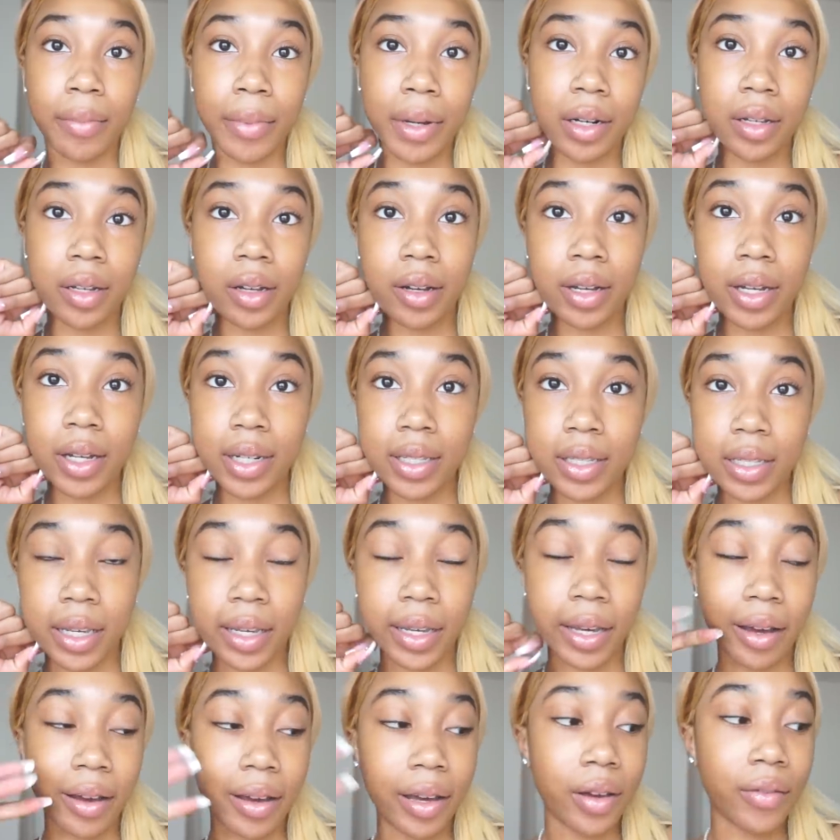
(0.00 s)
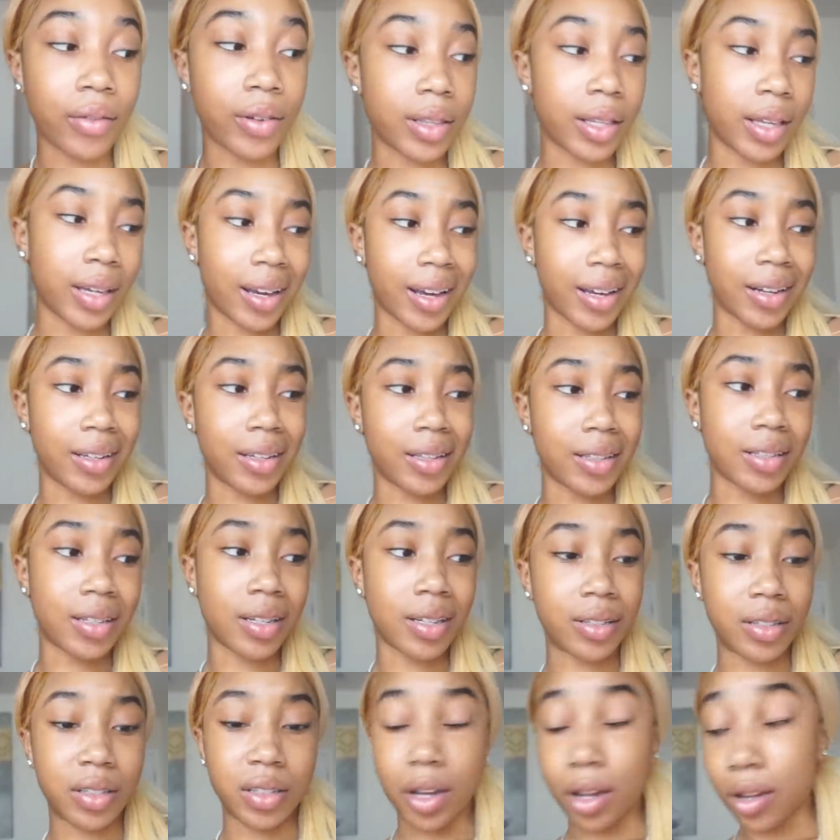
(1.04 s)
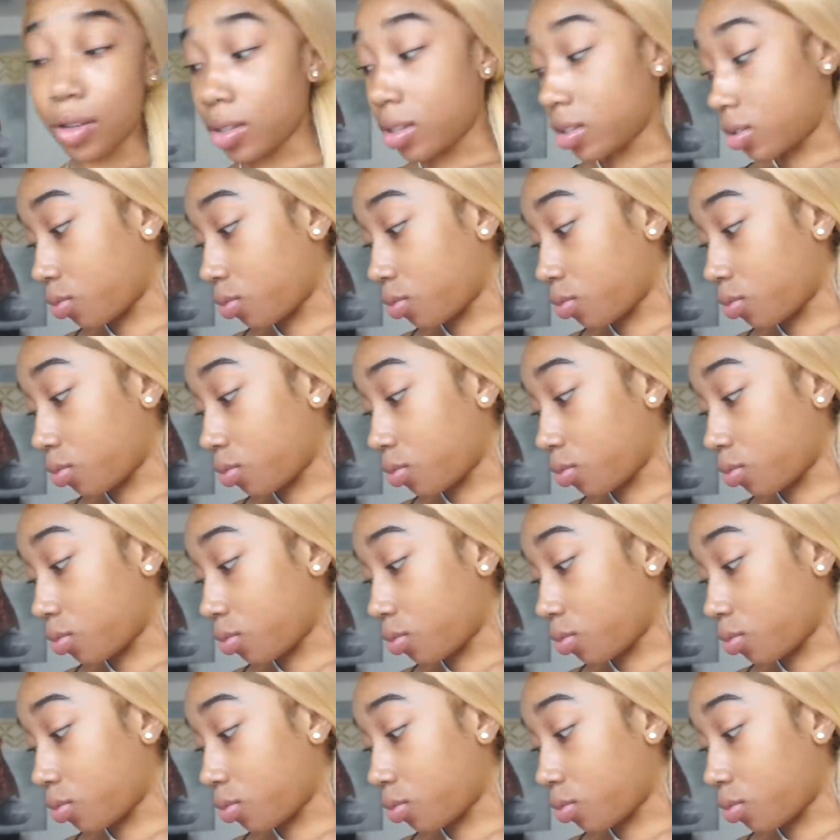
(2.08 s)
about to go ahead and take out everything I need to install this